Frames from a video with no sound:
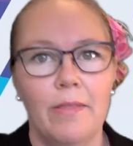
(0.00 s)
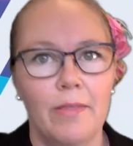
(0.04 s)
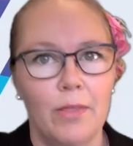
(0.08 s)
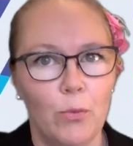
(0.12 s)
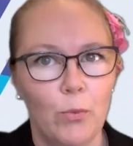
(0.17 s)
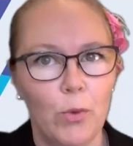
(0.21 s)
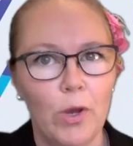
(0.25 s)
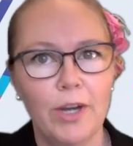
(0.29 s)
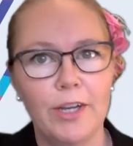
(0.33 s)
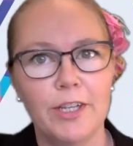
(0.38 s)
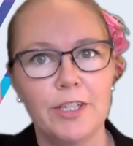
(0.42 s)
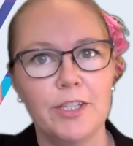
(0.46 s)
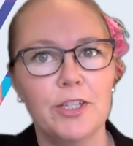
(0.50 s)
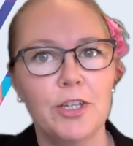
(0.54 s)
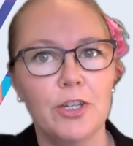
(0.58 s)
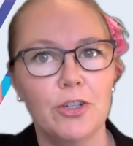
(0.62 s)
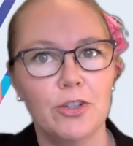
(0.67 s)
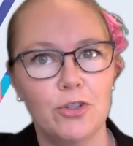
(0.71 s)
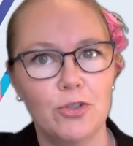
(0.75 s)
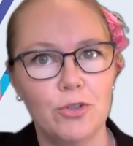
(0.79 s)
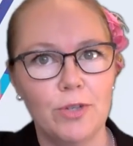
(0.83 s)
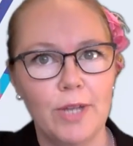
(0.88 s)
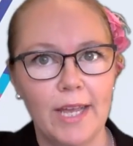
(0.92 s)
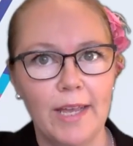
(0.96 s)
The world is
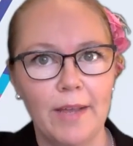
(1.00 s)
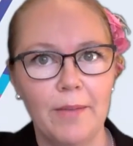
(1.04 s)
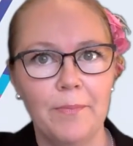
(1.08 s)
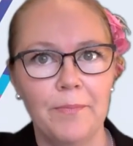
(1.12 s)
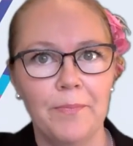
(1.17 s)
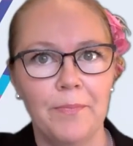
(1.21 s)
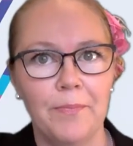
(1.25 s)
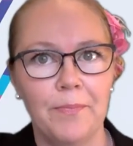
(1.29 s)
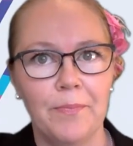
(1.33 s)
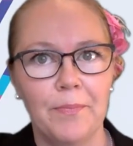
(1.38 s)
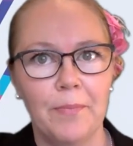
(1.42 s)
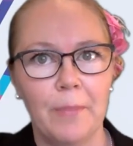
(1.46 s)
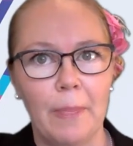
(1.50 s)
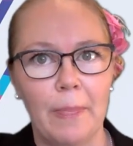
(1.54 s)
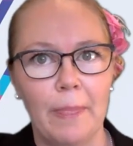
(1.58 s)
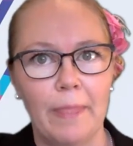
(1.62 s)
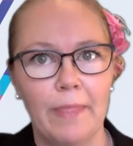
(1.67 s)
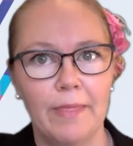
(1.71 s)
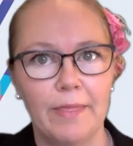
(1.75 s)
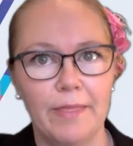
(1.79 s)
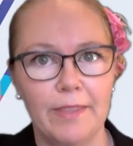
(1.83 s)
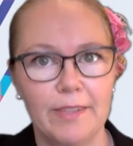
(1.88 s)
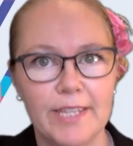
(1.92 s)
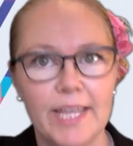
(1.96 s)
not today
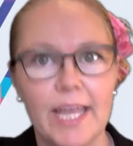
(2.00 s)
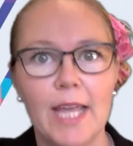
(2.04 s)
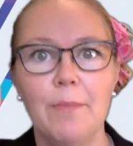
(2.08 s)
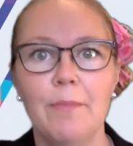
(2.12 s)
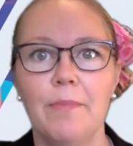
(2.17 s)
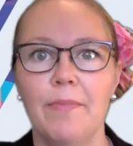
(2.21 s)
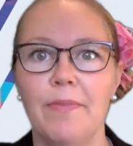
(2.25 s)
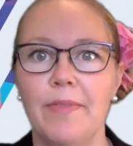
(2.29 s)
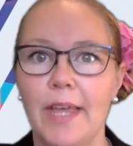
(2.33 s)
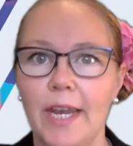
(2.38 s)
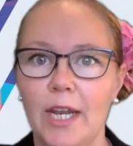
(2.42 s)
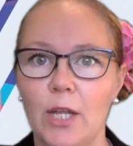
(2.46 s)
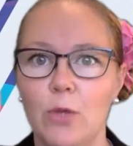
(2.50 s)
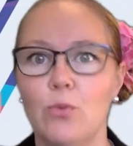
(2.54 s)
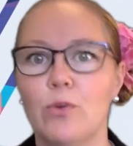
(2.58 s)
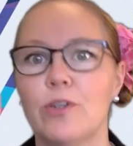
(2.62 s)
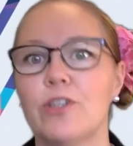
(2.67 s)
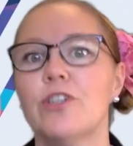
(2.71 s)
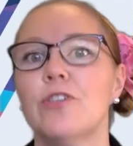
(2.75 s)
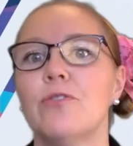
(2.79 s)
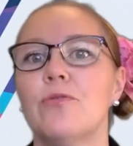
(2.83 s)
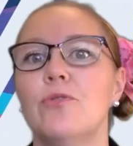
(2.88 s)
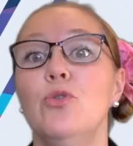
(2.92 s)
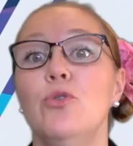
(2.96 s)
the same that it
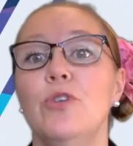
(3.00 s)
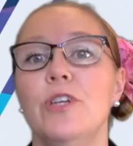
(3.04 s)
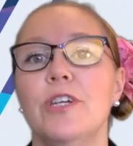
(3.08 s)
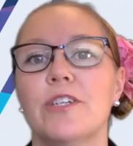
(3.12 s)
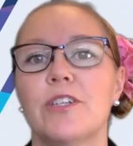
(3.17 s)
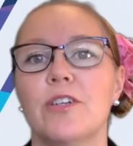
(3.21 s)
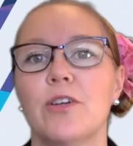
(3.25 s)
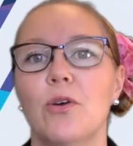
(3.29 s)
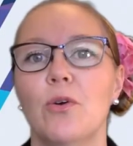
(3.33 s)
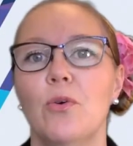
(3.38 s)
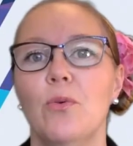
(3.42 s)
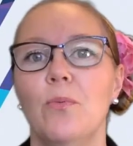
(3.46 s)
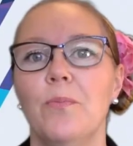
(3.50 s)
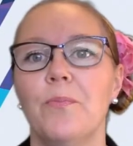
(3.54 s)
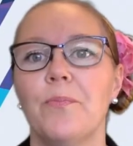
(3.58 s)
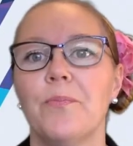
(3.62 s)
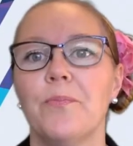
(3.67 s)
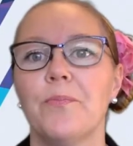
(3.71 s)
was 2 years ago.